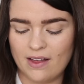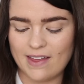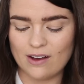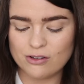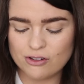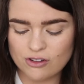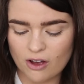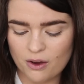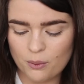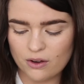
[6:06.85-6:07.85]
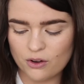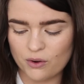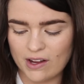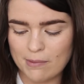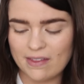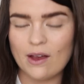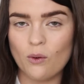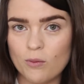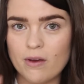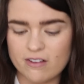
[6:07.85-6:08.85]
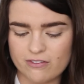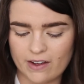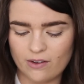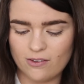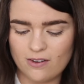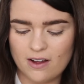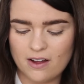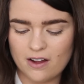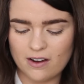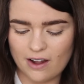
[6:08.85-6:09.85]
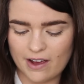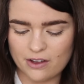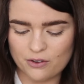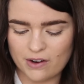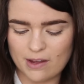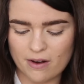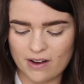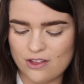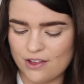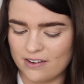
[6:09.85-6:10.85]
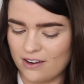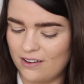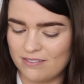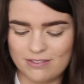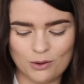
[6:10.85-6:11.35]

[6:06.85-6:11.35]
They are so creamy. They almost feel like a cream eyeshadow.